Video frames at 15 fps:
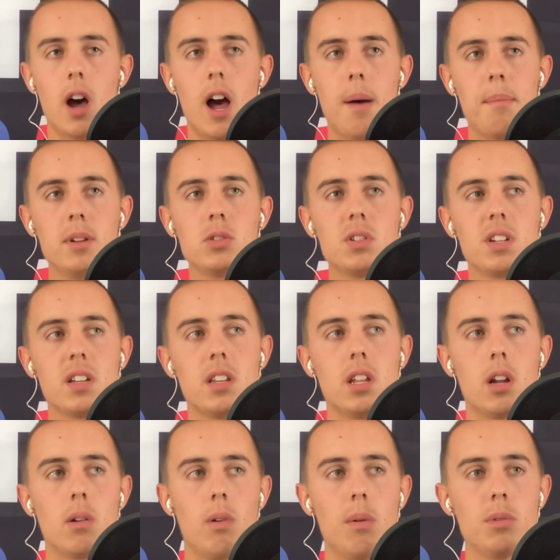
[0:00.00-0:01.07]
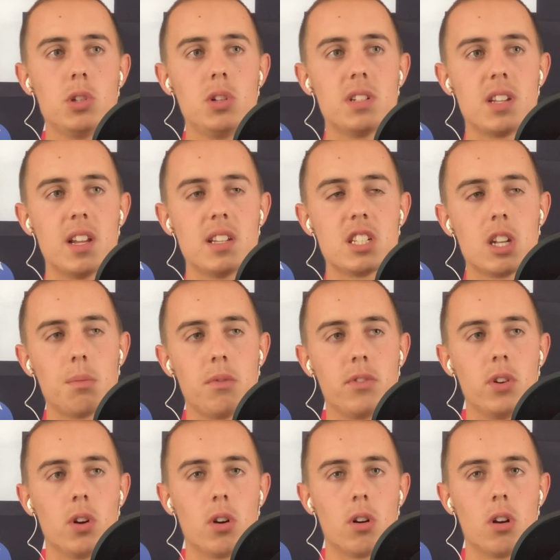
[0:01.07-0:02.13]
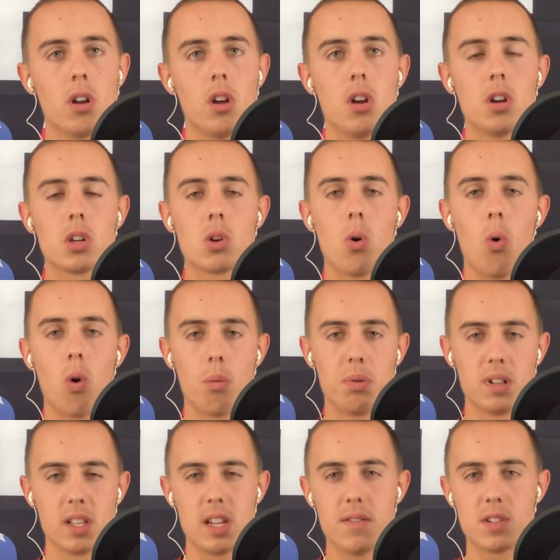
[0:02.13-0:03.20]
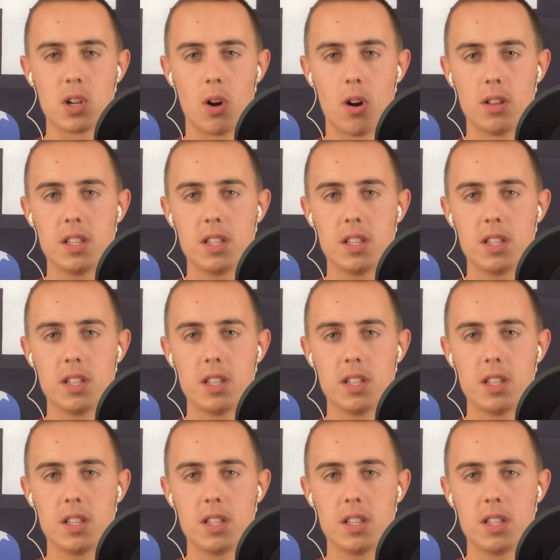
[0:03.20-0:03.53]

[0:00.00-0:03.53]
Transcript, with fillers: I'm interested to hear, what would you say some of your core beliefs are?